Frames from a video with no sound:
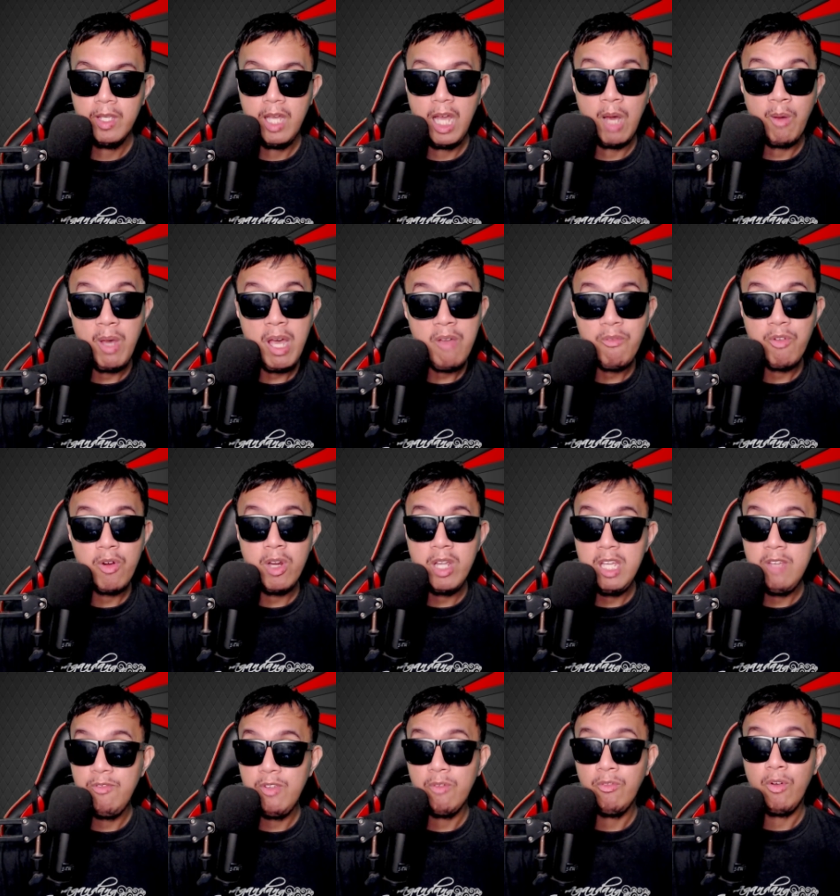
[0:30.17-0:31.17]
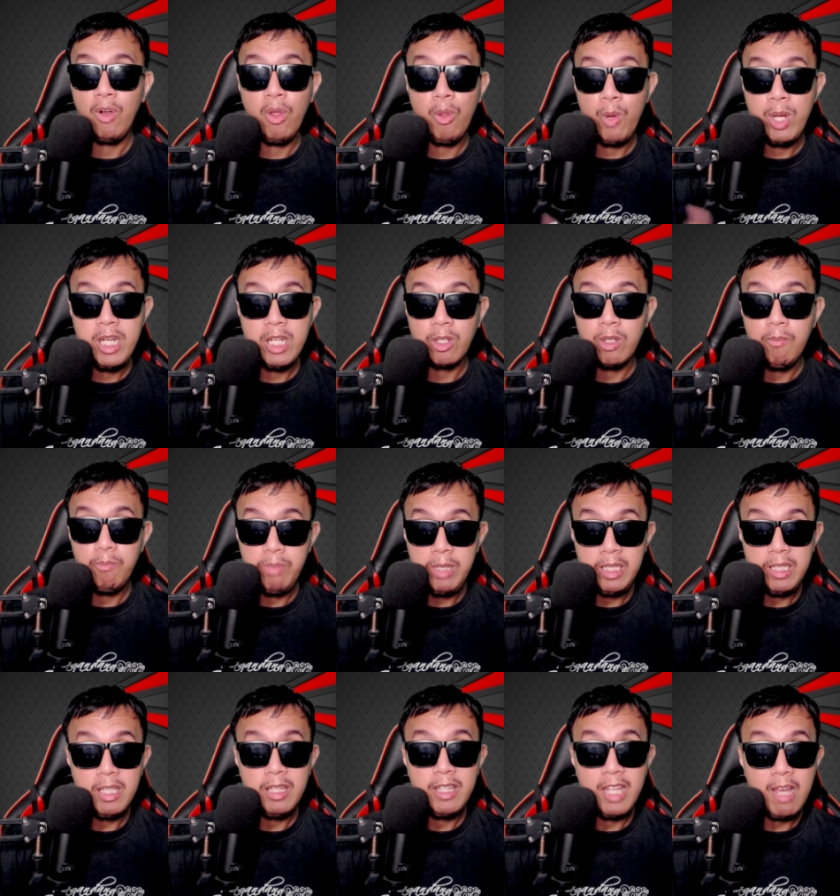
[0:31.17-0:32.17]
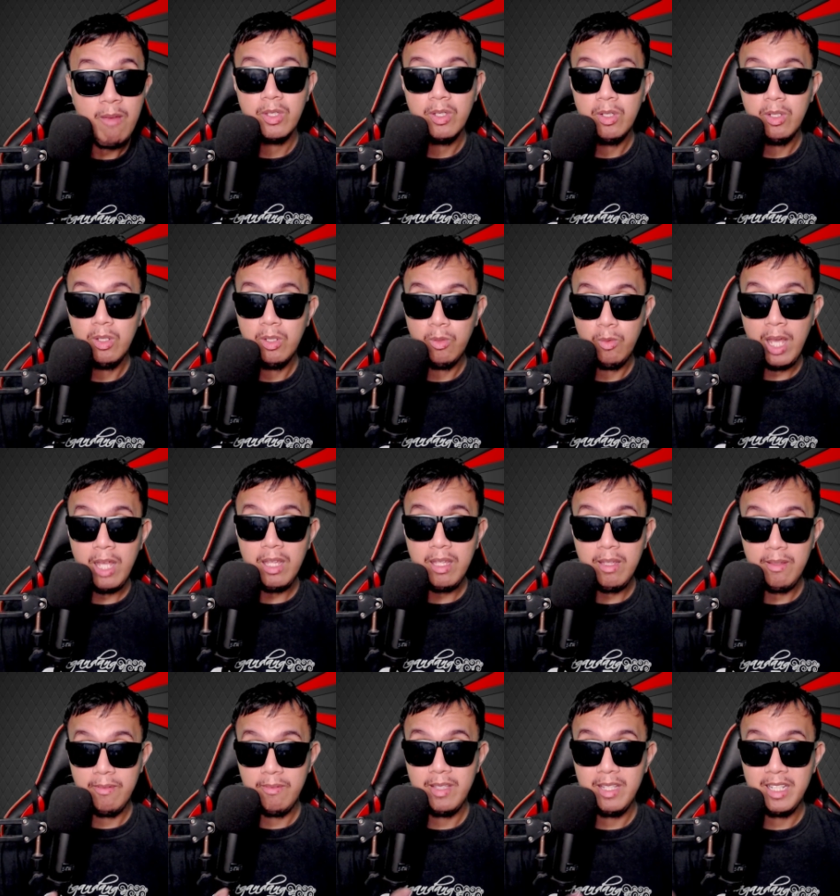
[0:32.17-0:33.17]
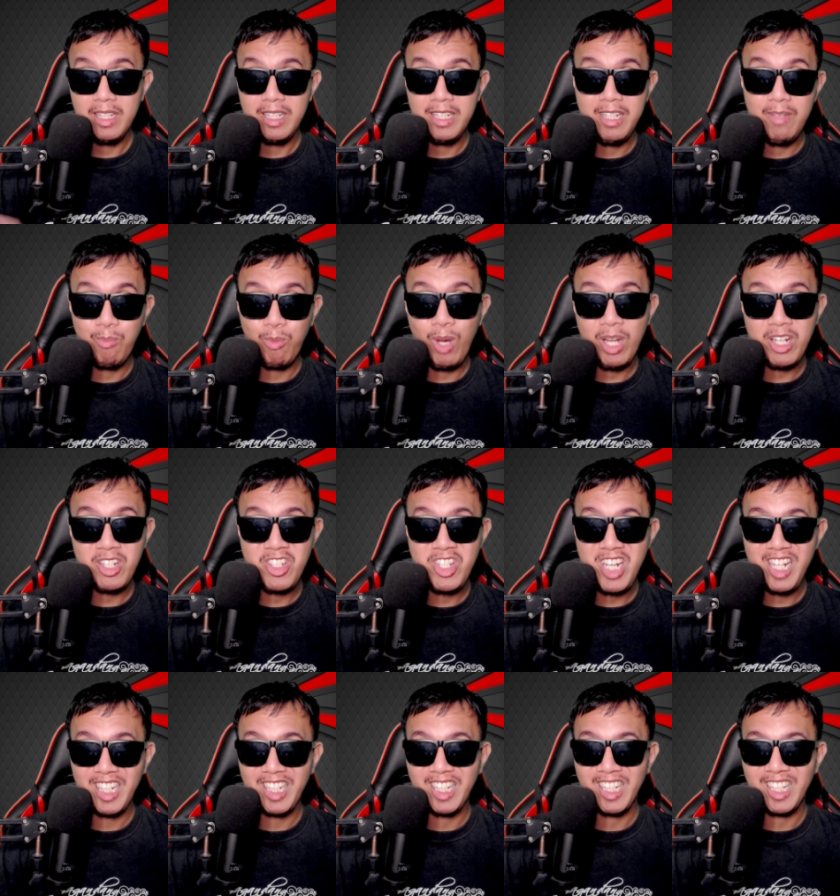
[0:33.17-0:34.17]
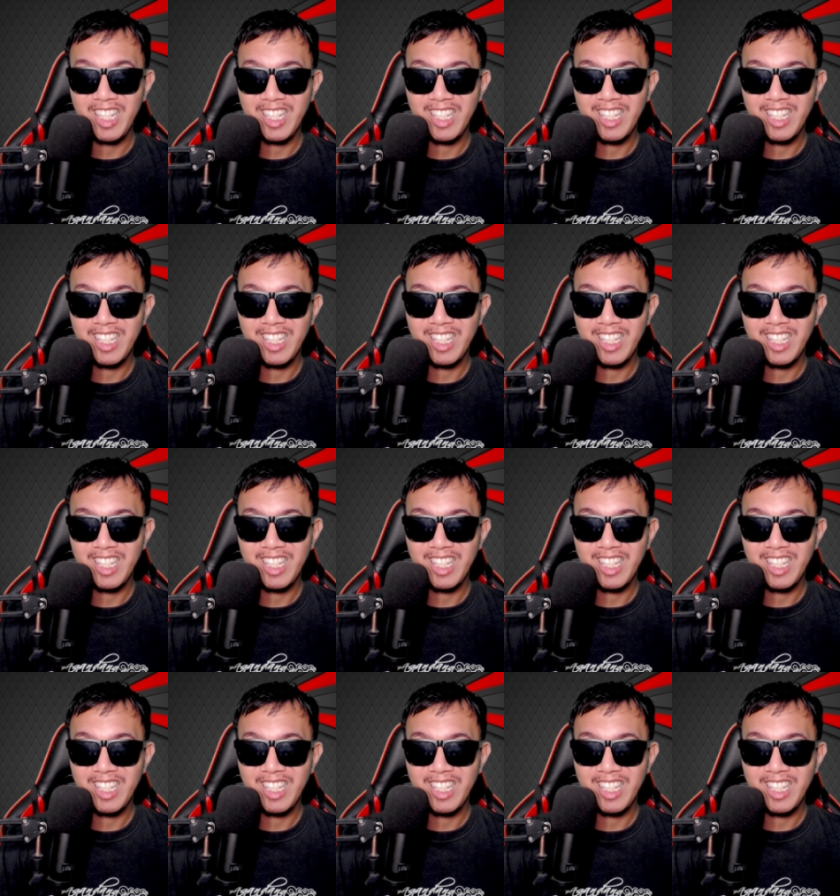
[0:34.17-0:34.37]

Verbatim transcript: However, if you've already completed them, well, keep watching.